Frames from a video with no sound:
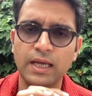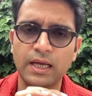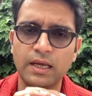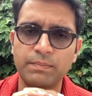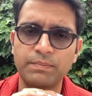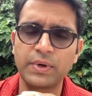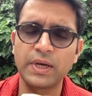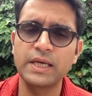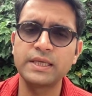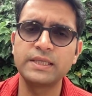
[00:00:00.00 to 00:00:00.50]

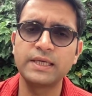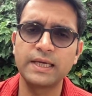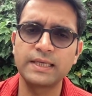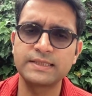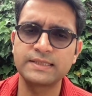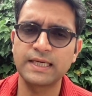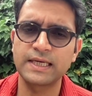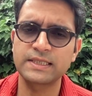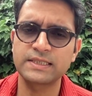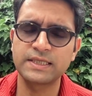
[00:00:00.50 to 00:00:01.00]
apply the
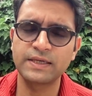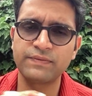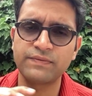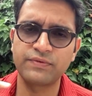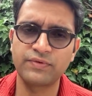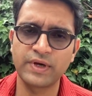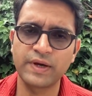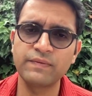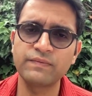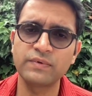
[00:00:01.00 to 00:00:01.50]
exact same
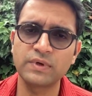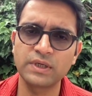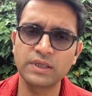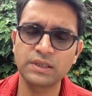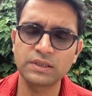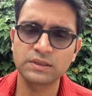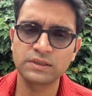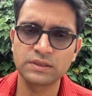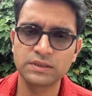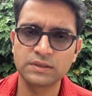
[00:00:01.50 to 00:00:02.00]
framework